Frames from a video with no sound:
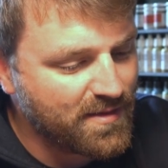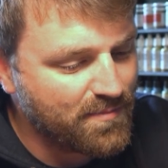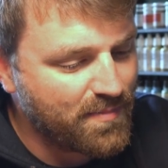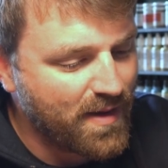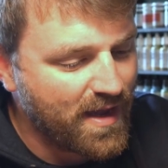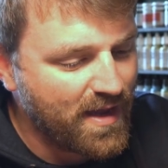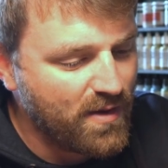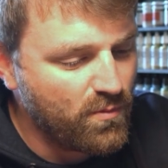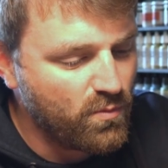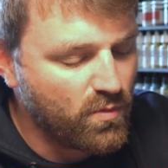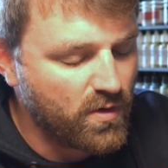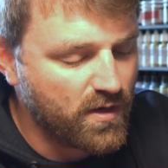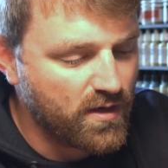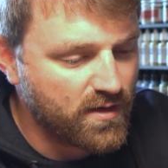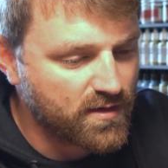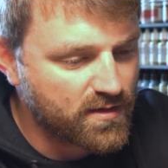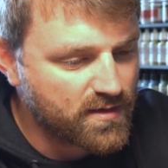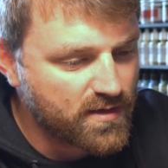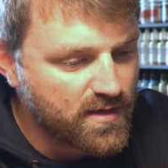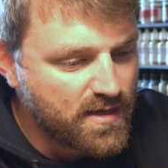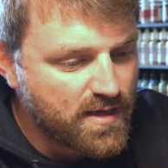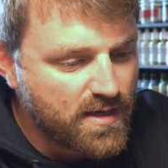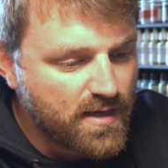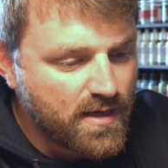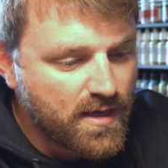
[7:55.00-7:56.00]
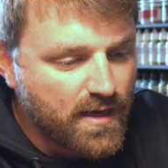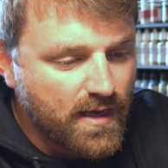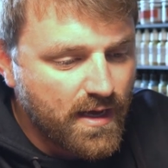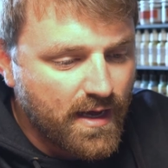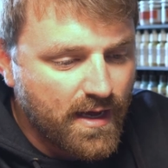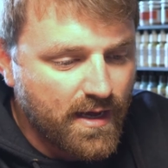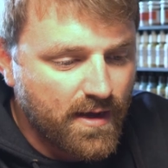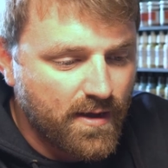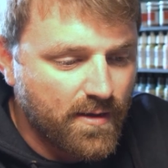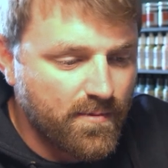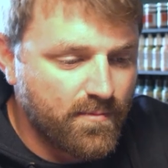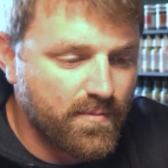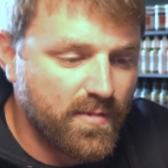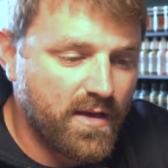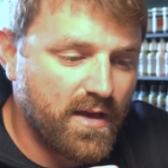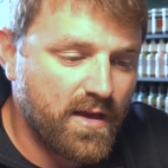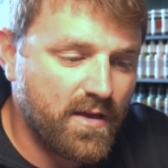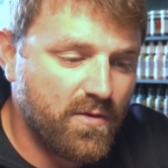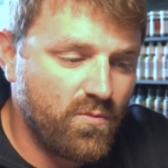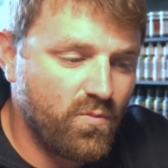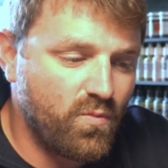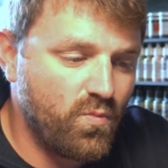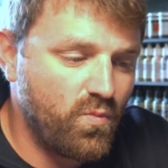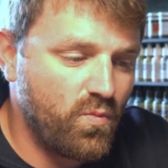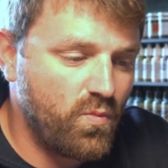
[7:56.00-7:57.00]
paintwork.
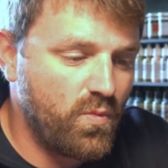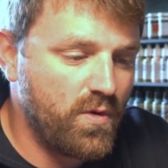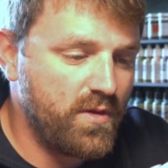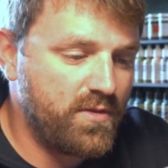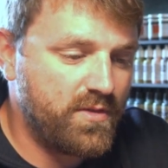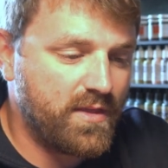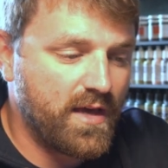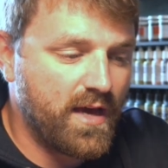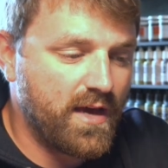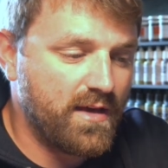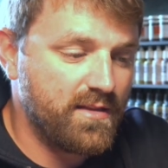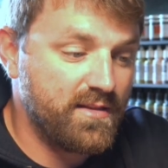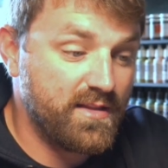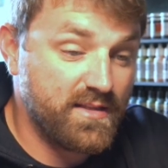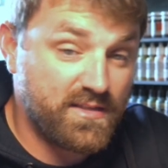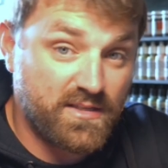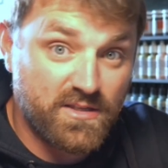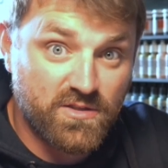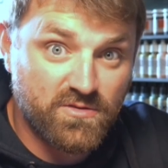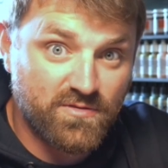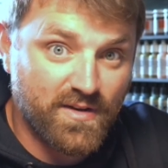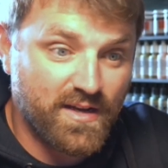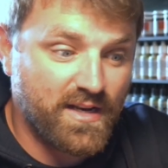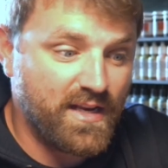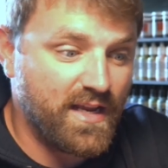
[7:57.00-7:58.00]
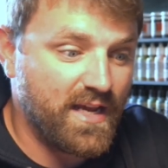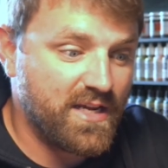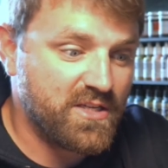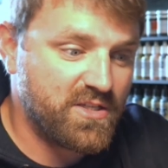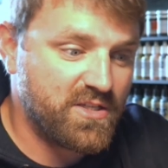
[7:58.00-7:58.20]
And with that, this is ready